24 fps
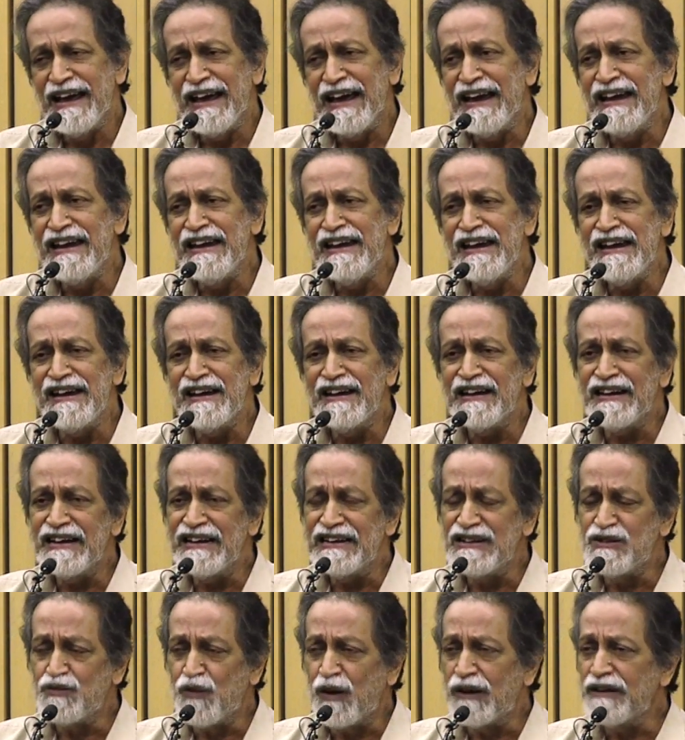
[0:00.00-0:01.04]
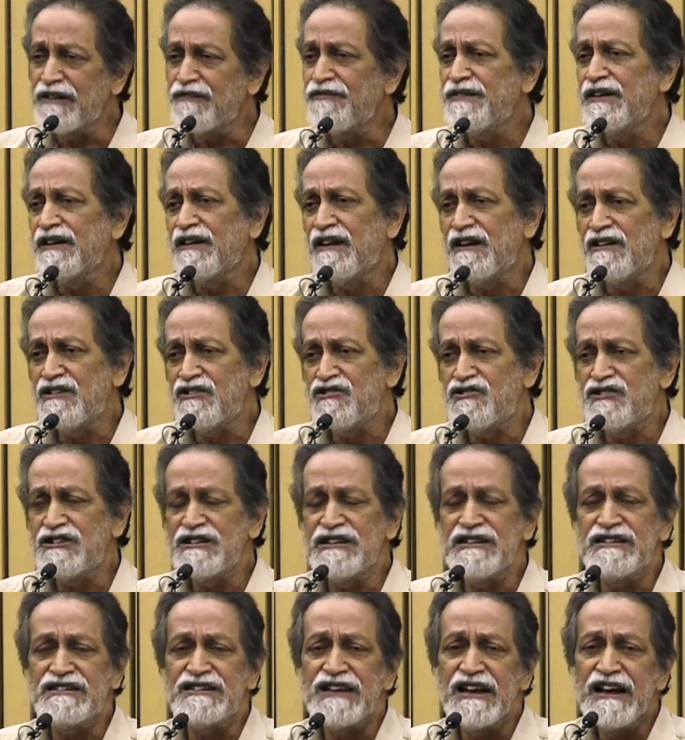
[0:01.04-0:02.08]
India is one of the
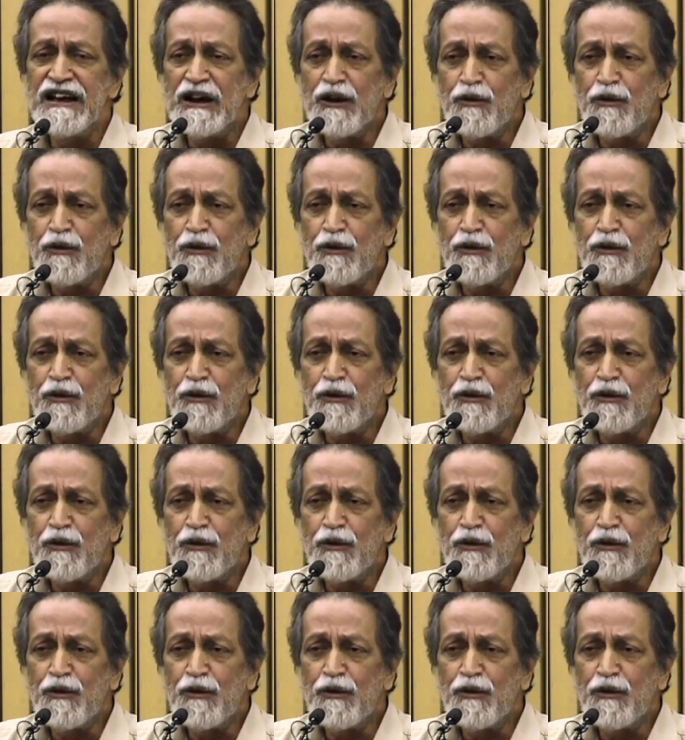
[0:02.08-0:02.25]
countries